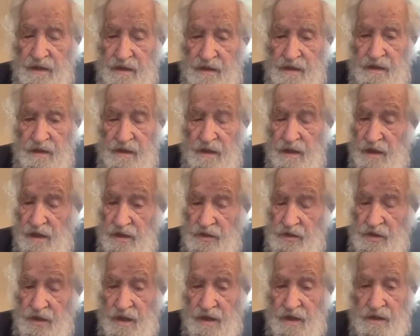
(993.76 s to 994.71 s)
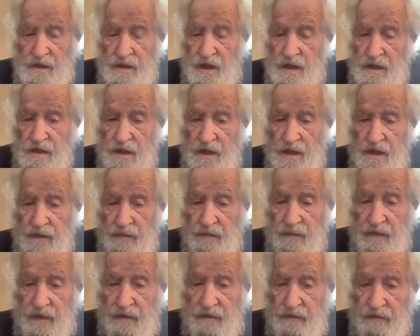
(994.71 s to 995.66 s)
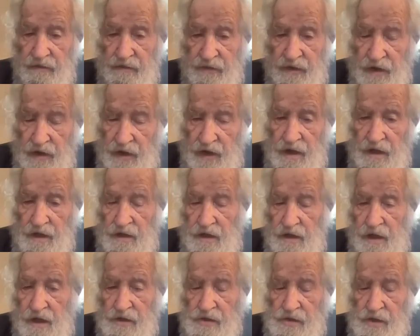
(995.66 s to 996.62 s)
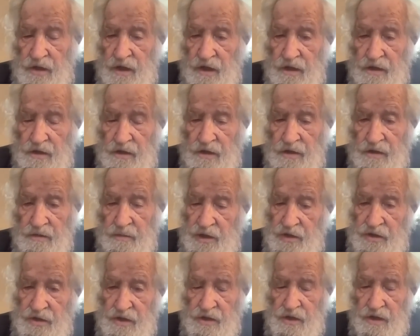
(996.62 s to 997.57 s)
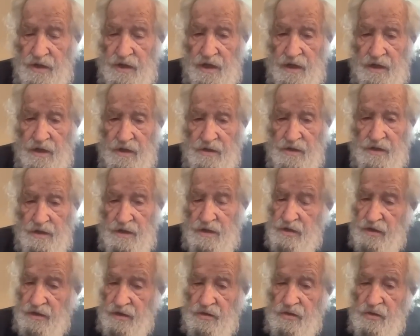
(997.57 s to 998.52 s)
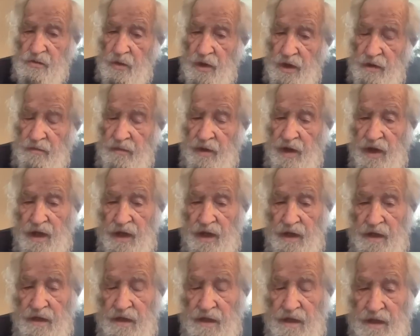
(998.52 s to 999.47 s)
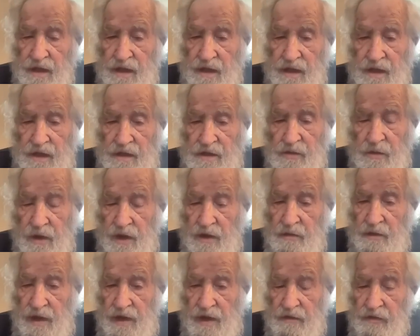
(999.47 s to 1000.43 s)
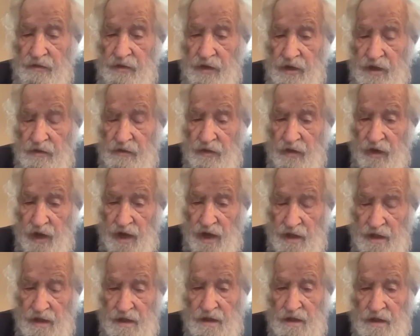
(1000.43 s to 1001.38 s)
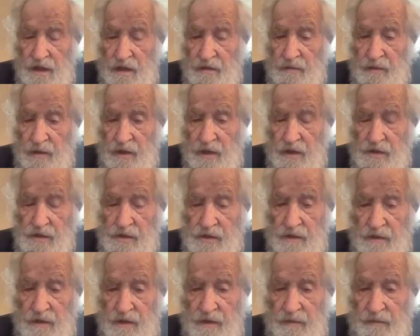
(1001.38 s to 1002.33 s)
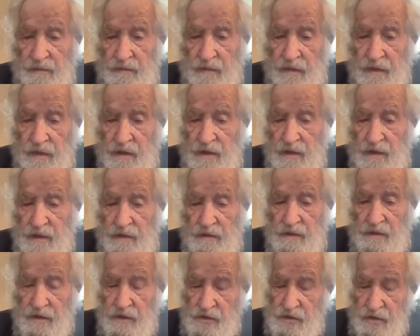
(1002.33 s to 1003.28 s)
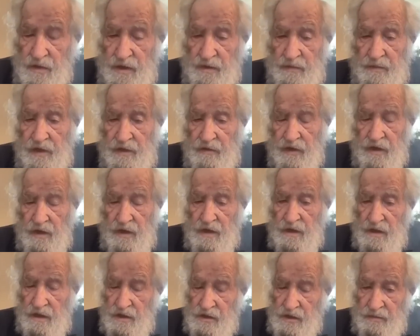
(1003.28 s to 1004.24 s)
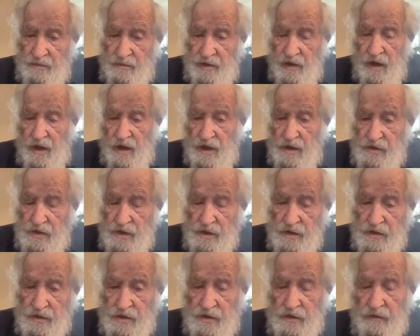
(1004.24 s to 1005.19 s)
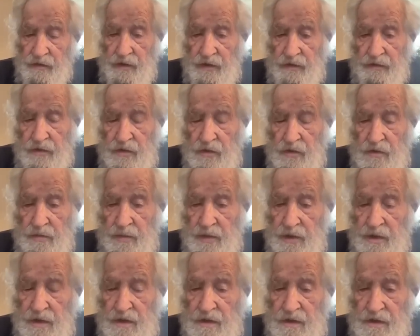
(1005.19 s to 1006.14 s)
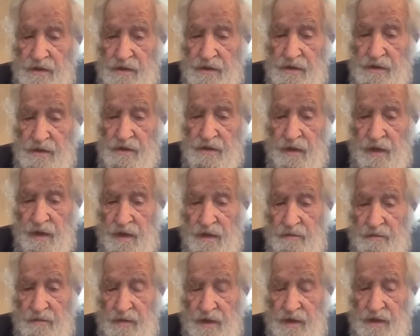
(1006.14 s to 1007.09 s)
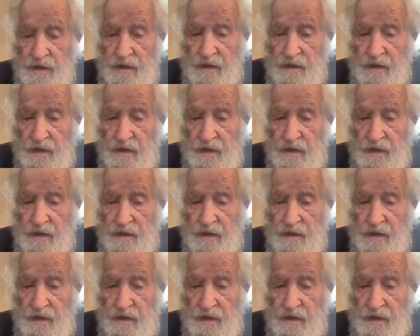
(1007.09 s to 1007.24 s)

United States has a very class-conscious business class. This goes way back. That's why we have a very violent labor history, extremely violent, surprised conservative Europeans. But